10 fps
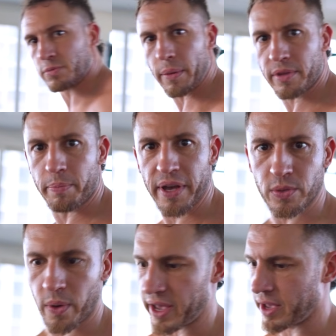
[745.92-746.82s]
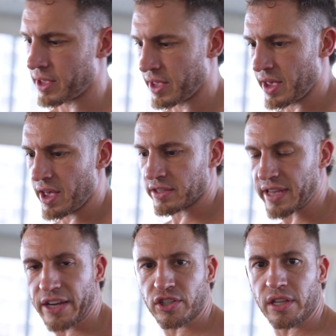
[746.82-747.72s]
are probably the best way to
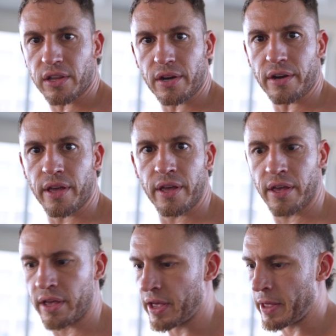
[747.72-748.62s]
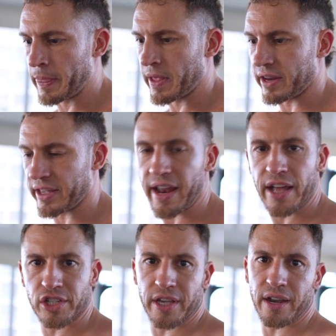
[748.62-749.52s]
actually learn and get
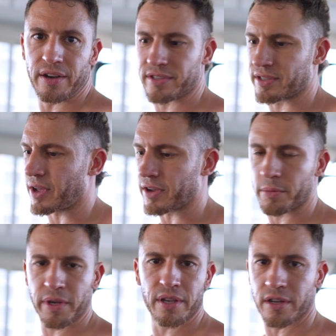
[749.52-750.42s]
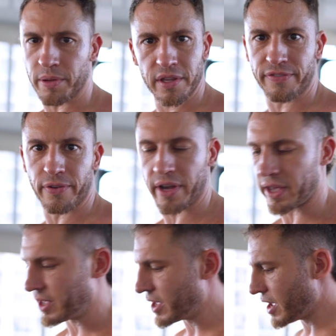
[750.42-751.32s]
educated. And this is all gonna be completely free.
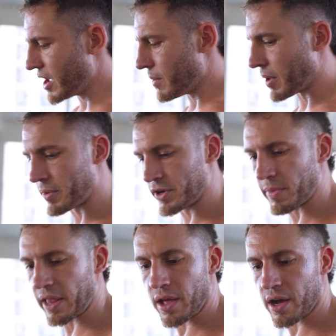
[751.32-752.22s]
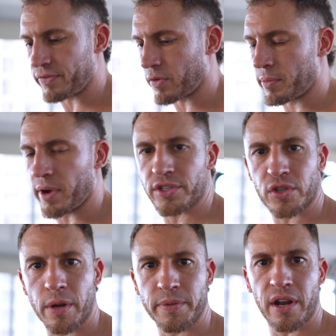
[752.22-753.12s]
But I'm gonna do my long form,
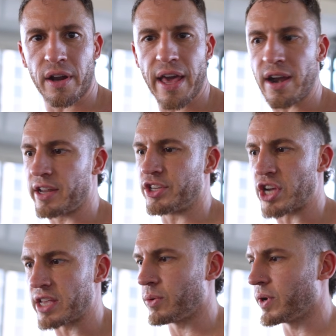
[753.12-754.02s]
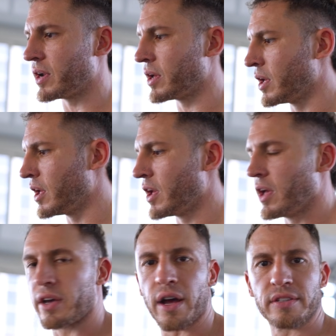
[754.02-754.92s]
unscripted, unedited, genuine
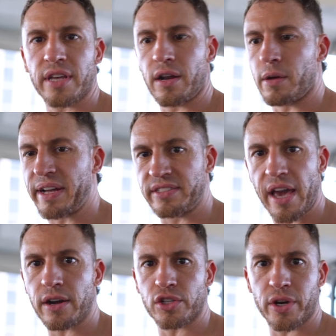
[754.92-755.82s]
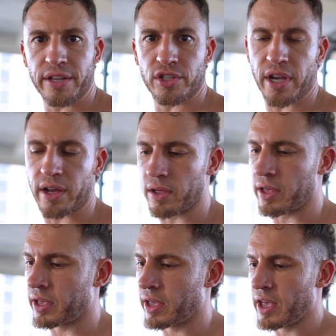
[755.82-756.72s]
content on my Tanner Trains channel.
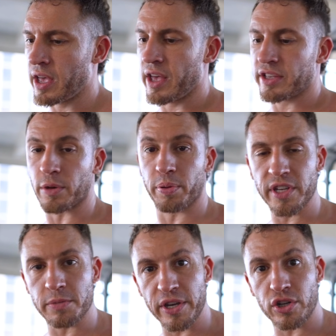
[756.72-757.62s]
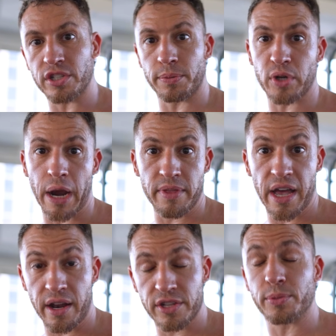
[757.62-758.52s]
So please make sure to subscribe to
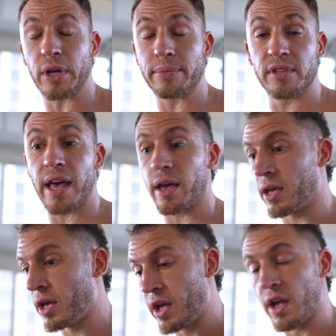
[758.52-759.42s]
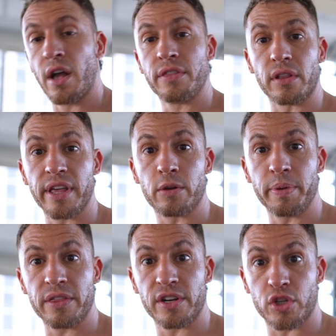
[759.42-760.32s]
that. Subscribe to that. The link will be
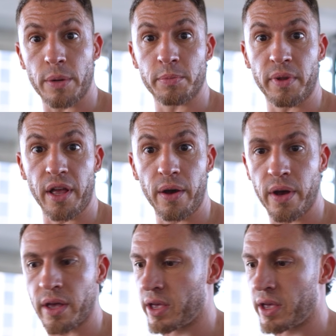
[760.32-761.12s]
in the description below.